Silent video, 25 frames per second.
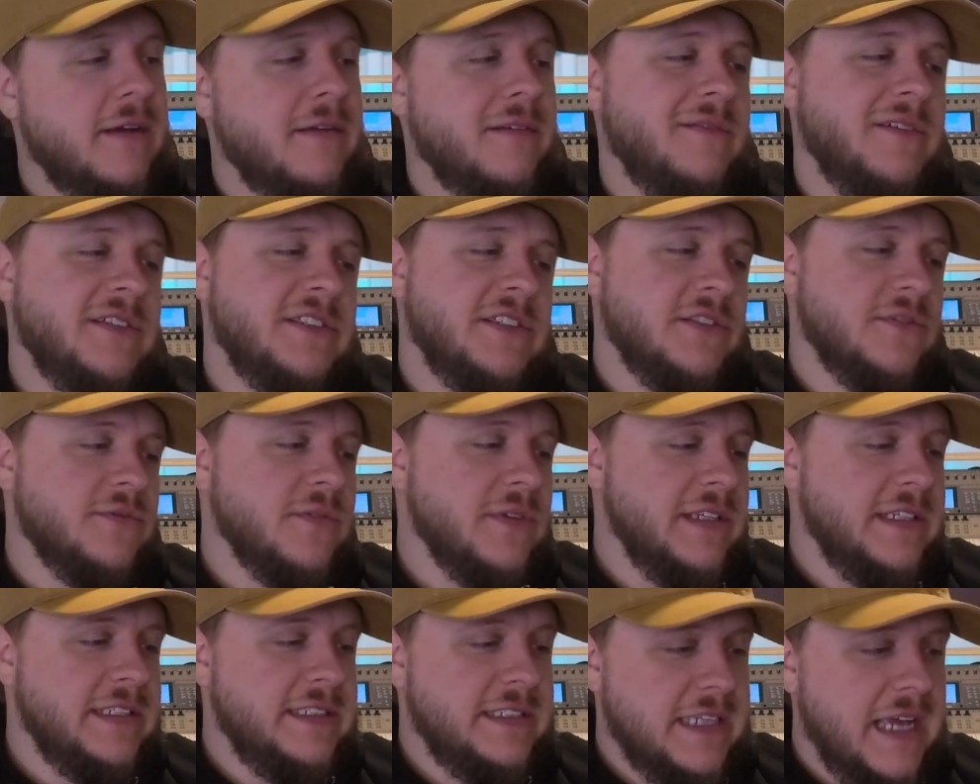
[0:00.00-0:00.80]
which is
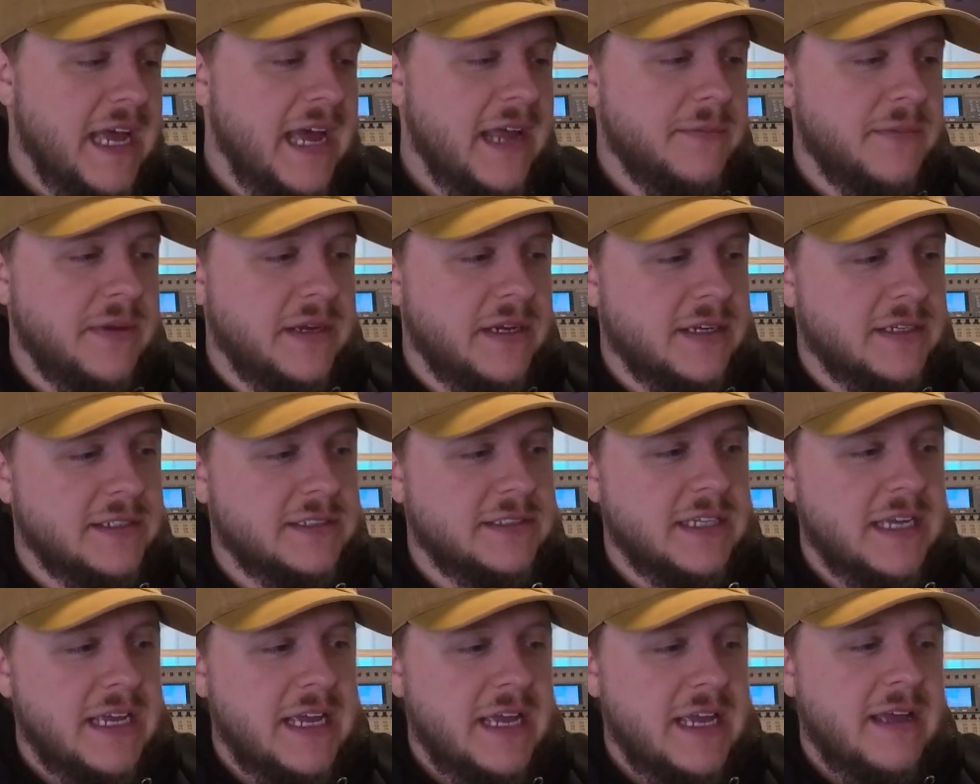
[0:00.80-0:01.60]
really sad
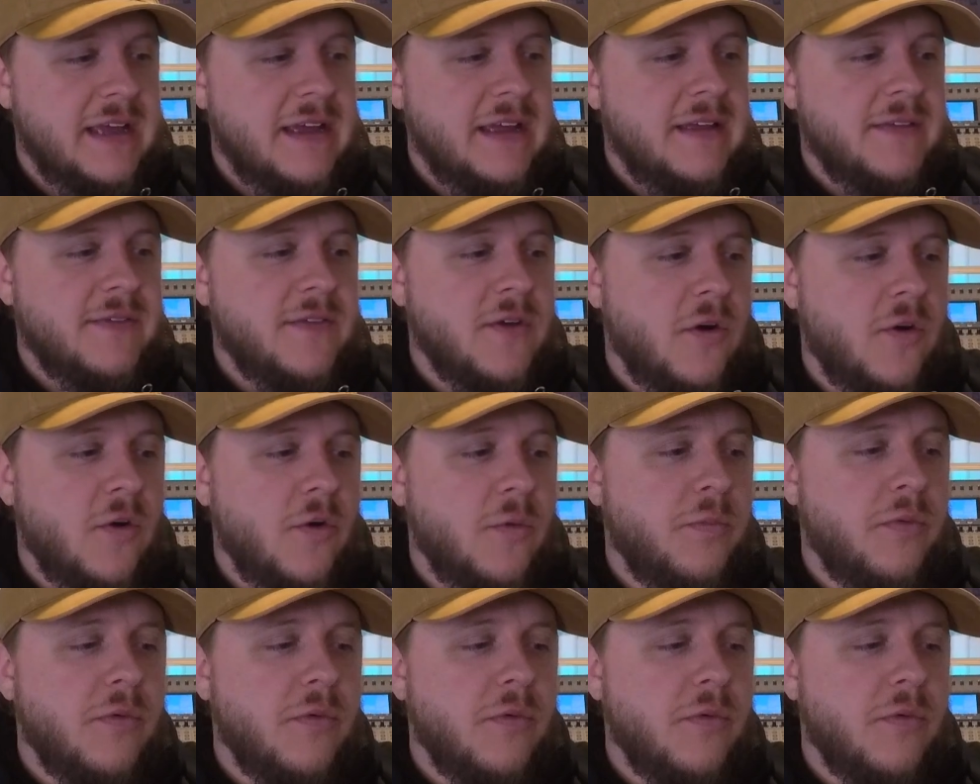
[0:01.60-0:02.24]
because the whole